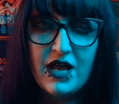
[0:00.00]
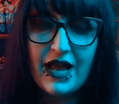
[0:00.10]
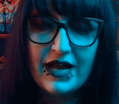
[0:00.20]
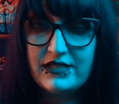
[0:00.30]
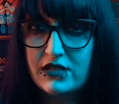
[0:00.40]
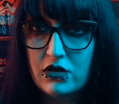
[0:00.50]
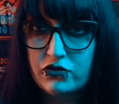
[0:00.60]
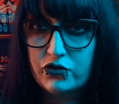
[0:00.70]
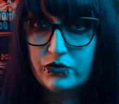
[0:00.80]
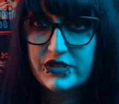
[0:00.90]
acting
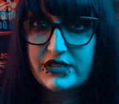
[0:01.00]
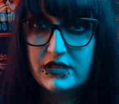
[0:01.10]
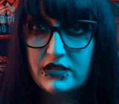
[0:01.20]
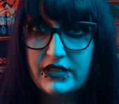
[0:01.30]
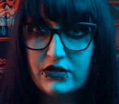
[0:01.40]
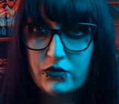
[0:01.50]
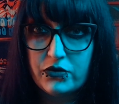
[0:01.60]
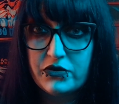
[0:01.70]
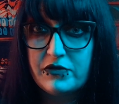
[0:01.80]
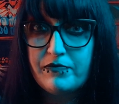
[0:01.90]
altruistically in
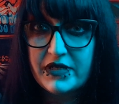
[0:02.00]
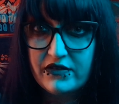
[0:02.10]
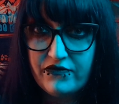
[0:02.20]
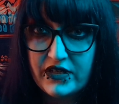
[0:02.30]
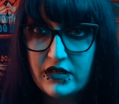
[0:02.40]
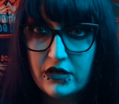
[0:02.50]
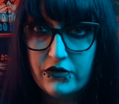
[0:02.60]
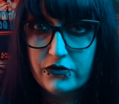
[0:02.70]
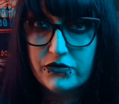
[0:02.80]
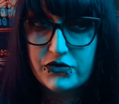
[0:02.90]
order to benefit
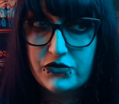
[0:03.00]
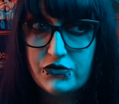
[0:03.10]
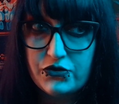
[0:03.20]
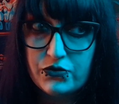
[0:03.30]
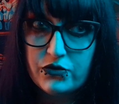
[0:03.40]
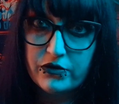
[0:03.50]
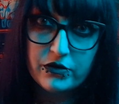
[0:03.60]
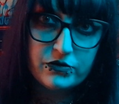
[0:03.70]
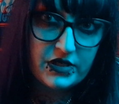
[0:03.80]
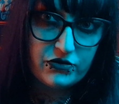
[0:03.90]
others to their
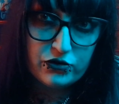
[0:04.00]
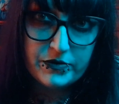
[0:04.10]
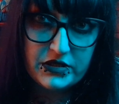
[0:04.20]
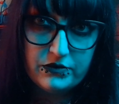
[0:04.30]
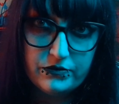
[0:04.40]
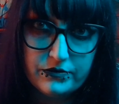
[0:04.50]
own detriment.